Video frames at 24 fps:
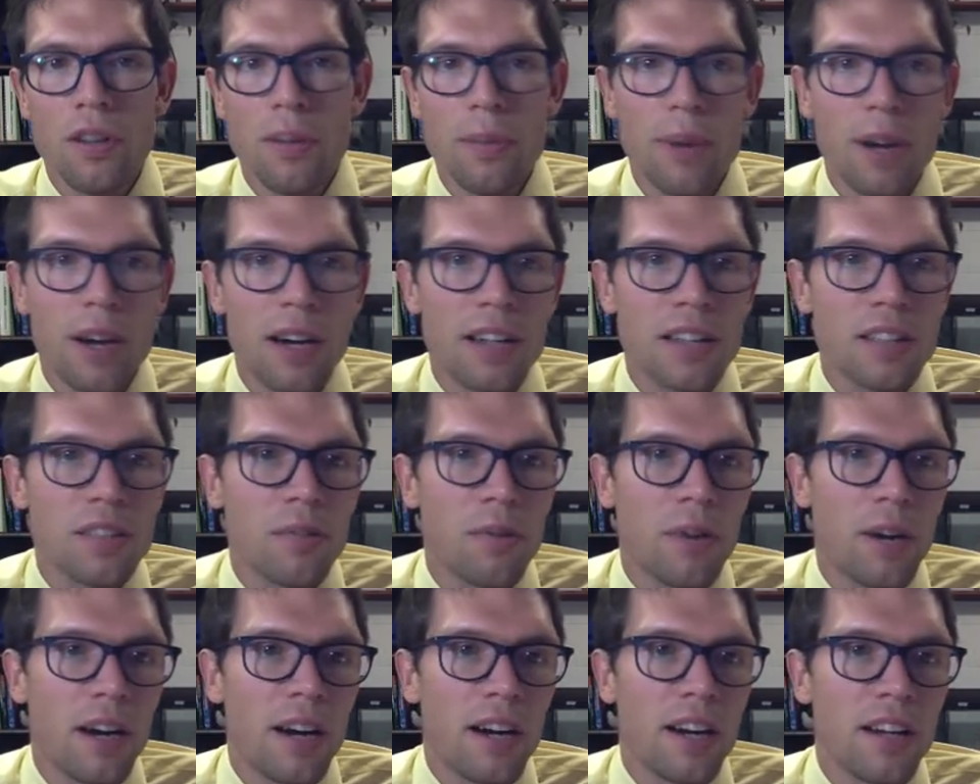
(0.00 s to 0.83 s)
the Punnett
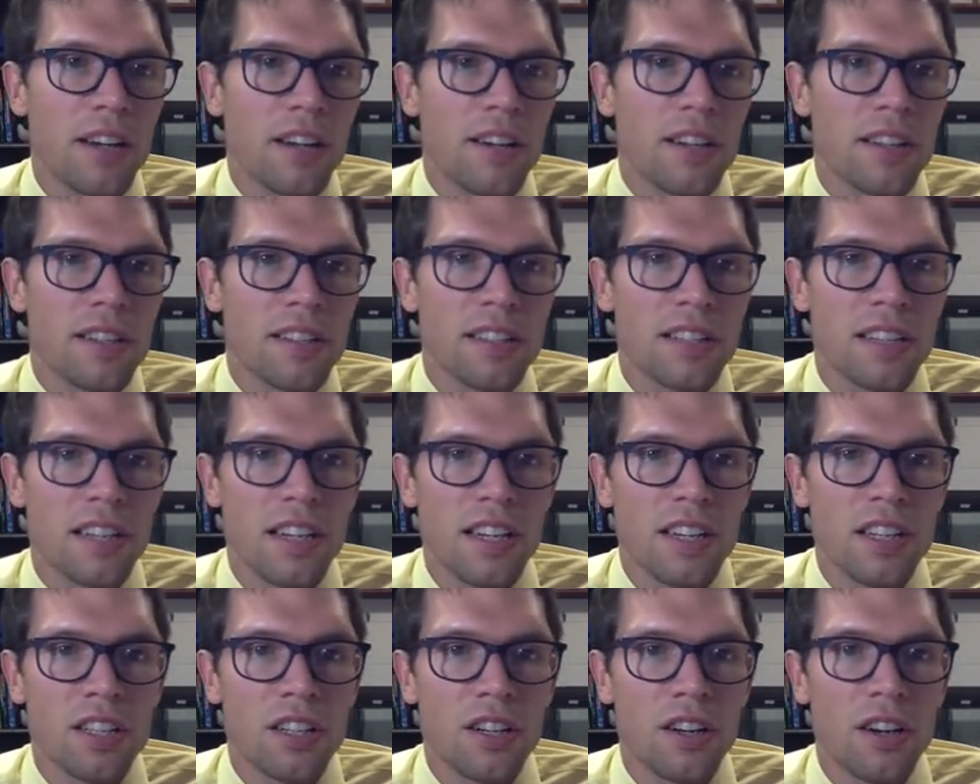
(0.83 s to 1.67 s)
square and you can
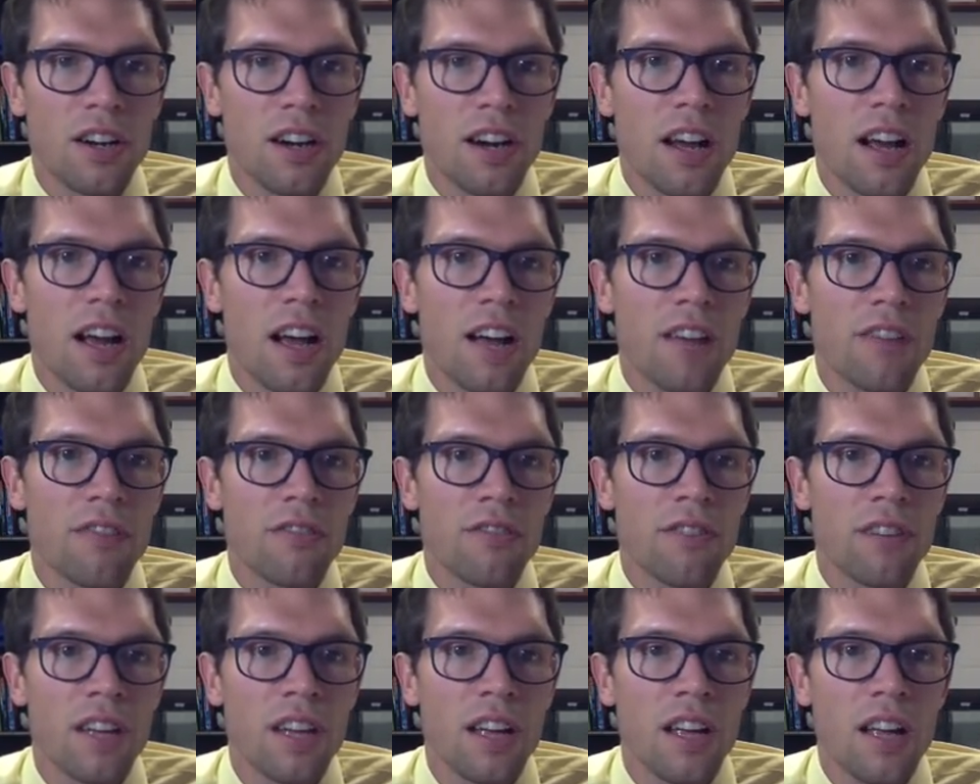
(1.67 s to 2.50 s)
see, sure enough,